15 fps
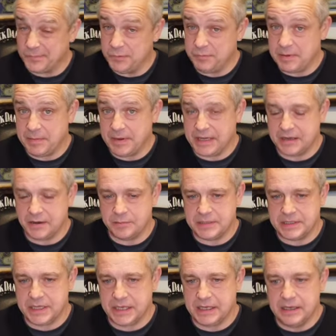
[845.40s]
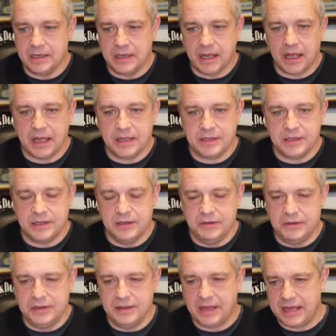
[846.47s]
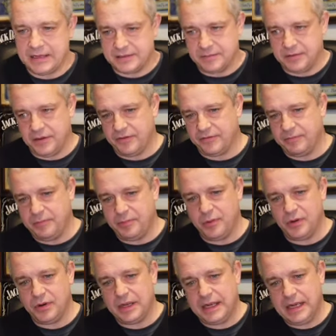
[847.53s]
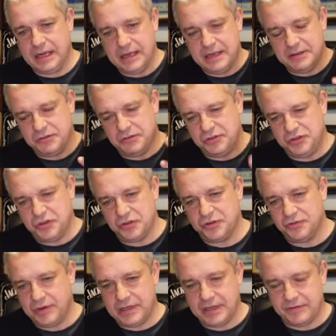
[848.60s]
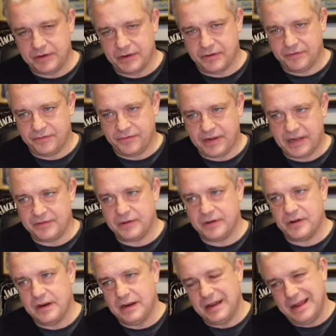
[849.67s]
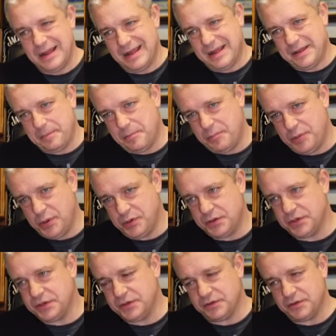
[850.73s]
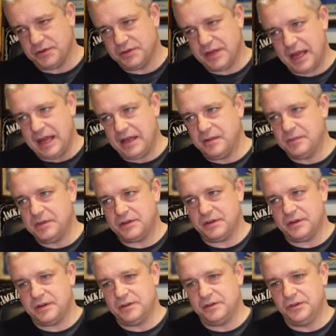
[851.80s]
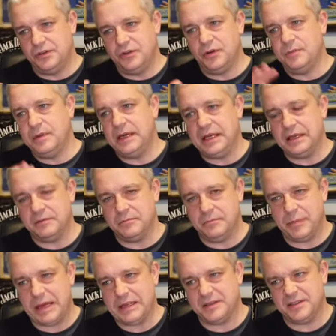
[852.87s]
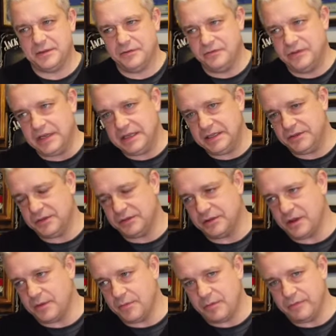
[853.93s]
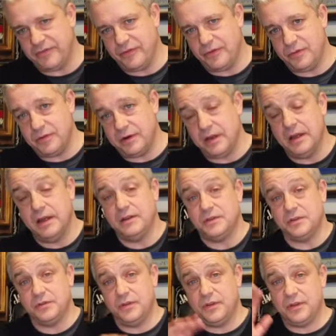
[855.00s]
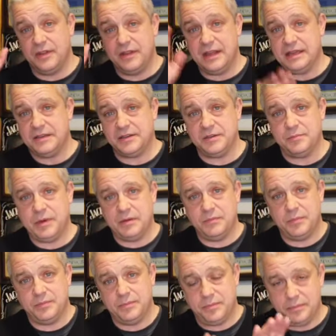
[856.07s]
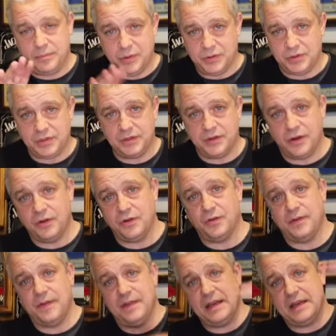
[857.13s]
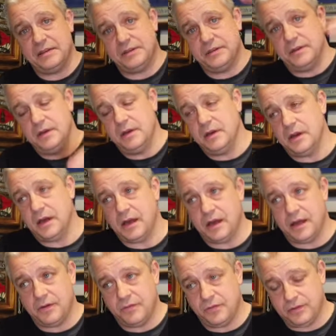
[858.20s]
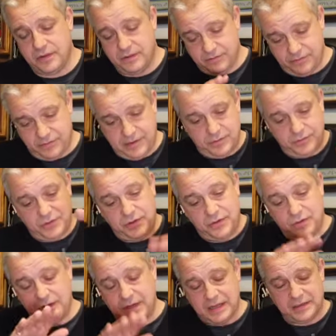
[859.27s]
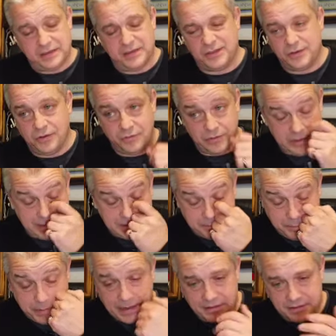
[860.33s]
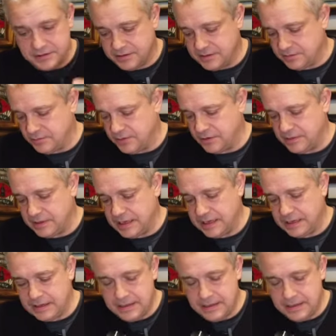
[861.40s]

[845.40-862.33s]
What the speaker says: be my cup of tea. It lacks with enough body, doesn't really have enough flavour, there's elements that are dominating bits that really should come up forward. So this has been pushing down on this. It's doing this. It's not really as balanced as what I would like.